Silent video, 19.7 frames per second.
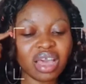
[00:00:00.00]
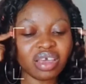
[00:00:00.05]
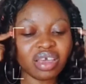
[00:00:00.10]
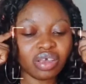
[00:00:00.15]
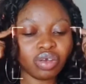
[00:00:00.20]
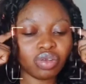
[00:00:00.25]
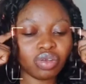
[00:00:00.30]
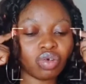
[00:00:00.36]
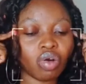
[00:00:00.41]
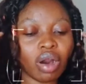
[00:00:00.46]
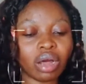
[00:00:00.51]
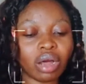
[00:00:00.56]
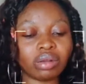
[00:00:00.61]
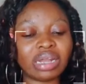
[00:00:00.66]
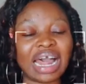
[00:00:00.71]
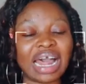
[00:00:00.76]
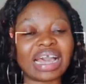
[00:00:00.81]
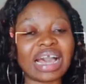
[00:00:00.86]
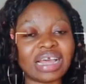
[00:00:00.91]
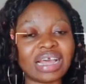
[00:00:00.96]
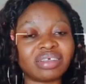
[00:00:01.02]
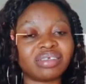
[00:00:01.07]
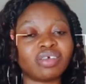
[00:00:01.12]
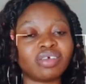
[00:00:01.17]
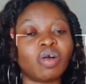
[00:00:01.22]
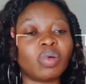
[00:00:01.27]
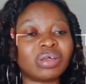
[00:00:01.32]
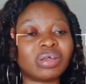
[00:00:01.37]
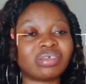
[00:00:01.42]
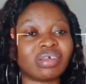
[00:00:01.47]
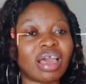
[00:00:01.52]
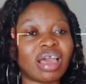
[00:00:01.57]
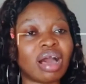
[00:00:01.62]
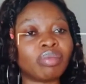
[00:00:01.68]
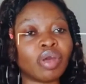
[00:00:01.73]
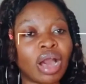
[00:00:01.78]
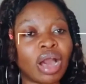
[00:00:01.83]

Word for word: you know like i always say i'm,